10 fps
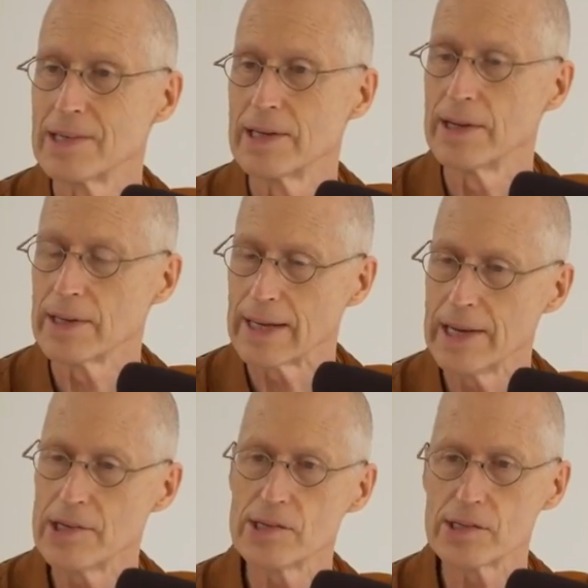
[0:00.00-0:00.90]
it
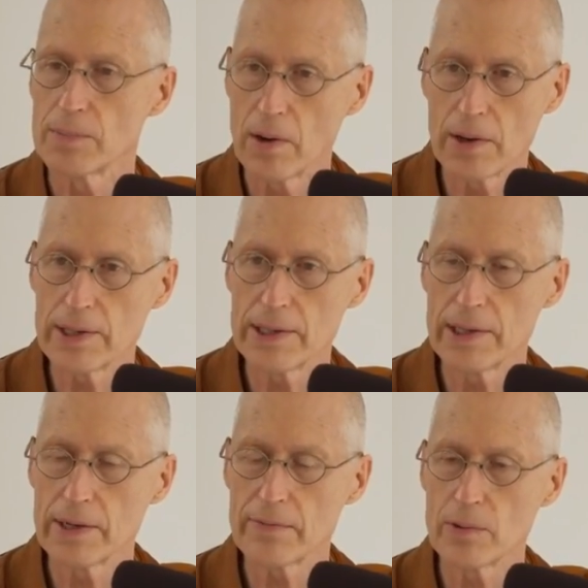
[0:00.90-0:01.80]
engages the body in
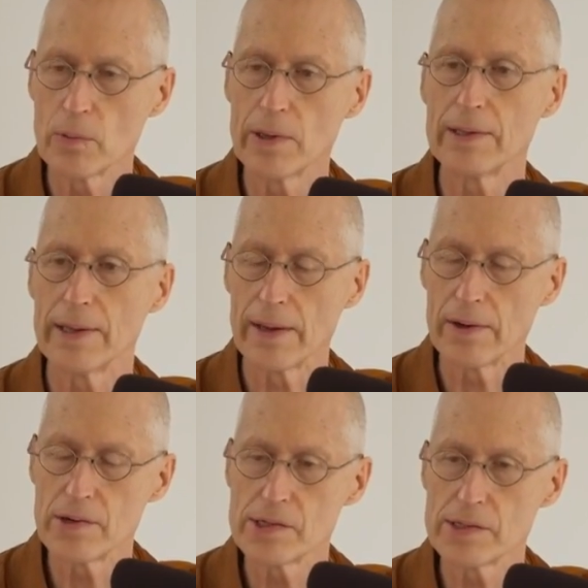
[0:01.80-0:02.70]
a different way, the
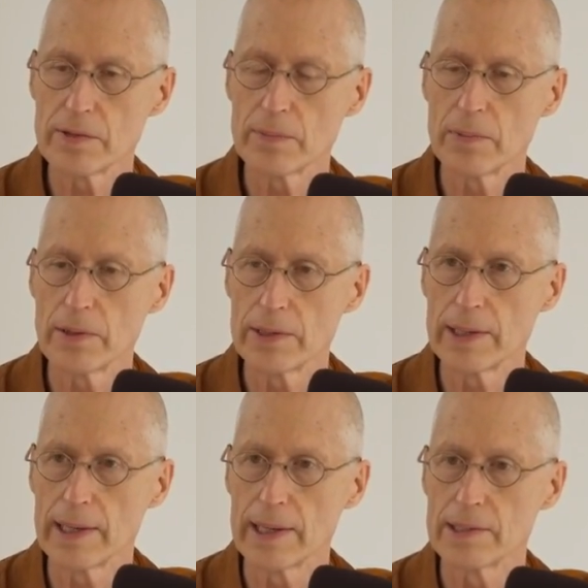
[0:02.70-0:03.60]
energies of the
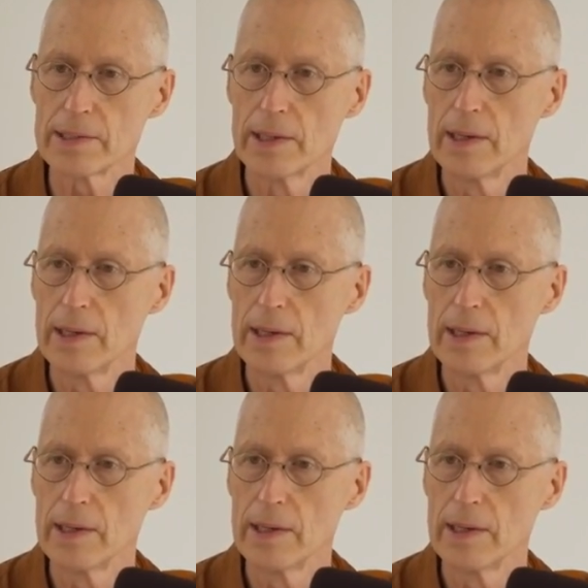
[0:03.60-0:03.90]
body, and